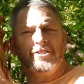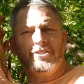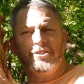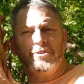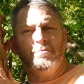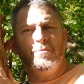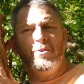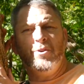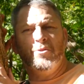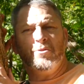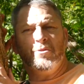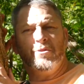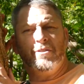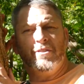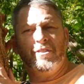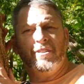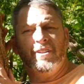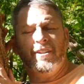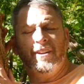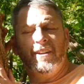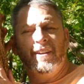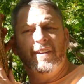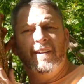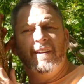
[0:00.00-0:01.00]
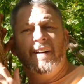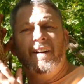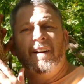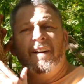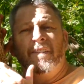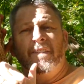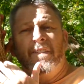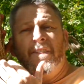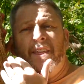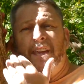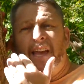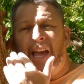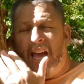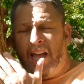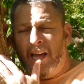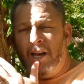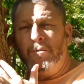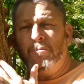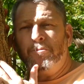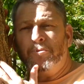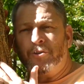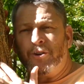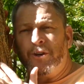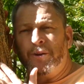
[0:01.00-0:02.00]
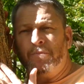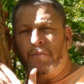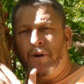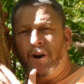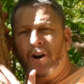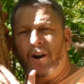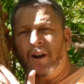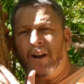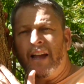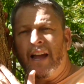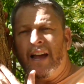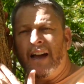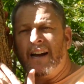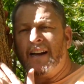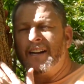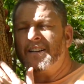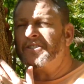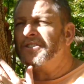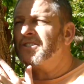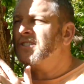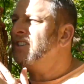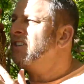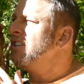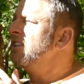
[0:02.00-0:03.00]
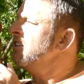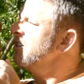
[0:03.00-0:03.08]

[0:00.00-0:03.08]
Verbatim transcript: smooth. The elm tree bark has